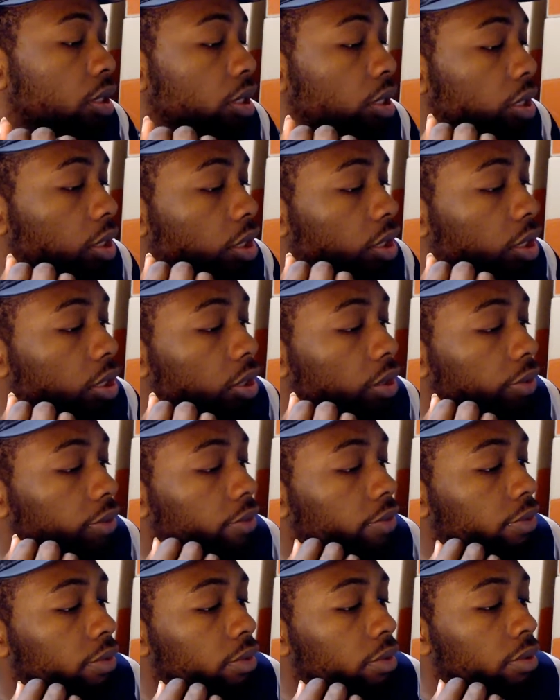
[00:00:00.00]
of,
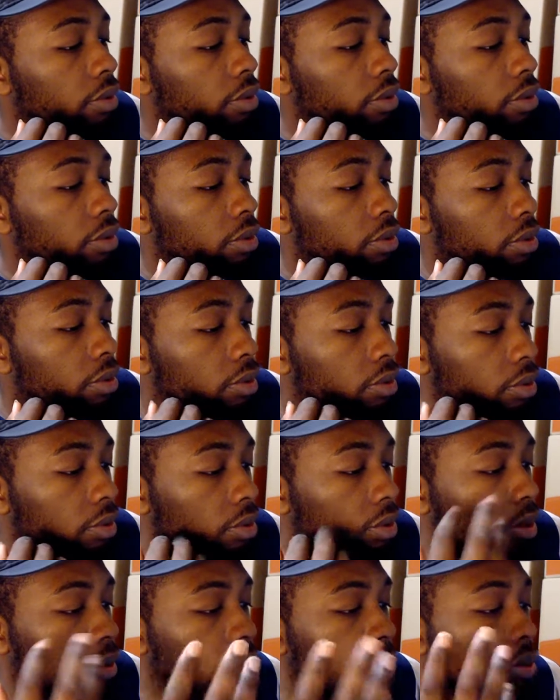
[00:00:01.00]

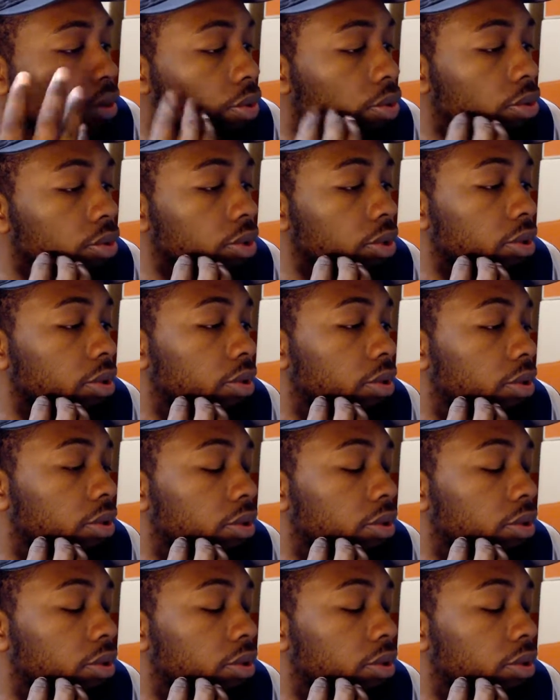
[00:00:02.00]
you know, losing.